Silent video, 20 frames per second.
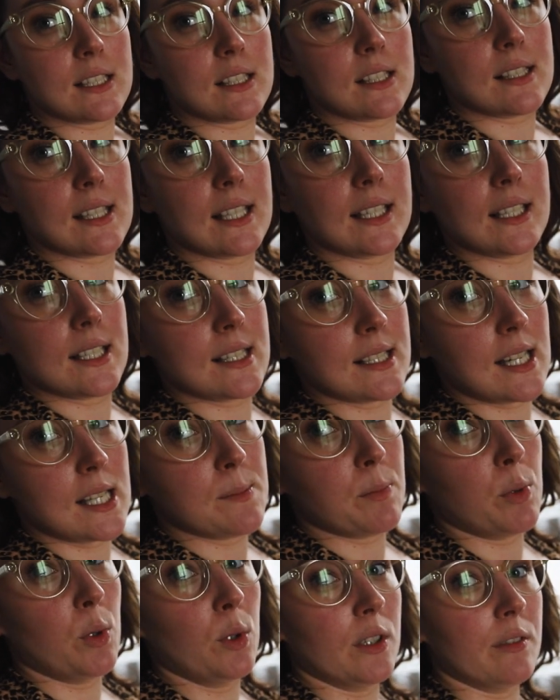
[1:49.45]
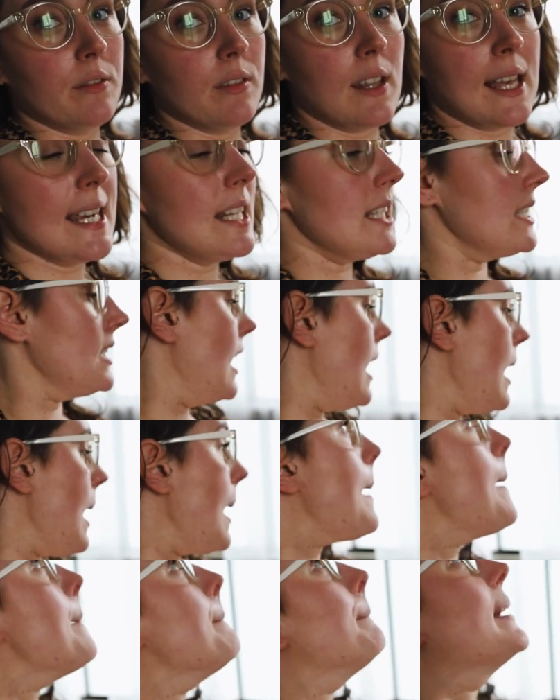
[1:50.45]
It's just like this nice pool of light
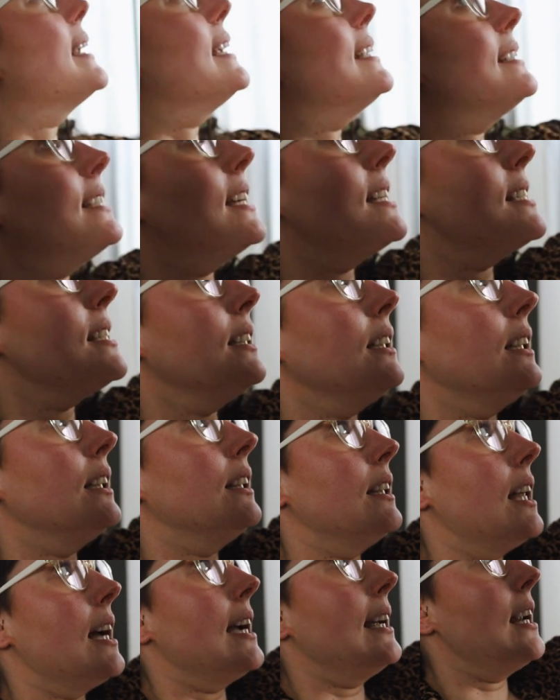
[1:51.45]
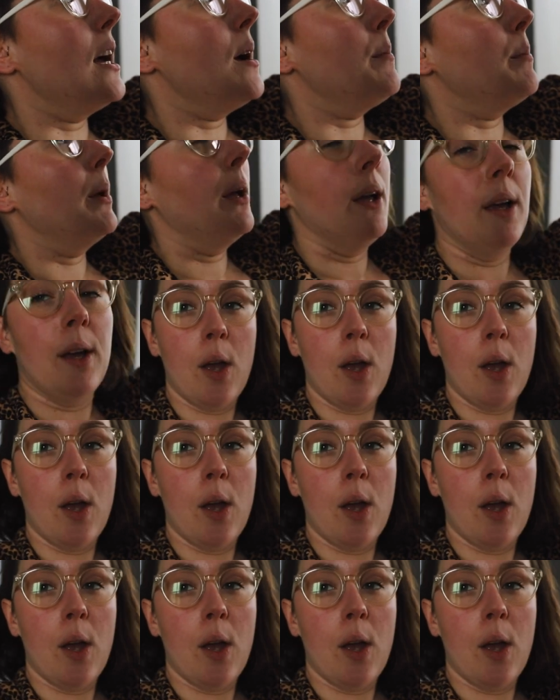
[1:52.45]
but it doesn't line up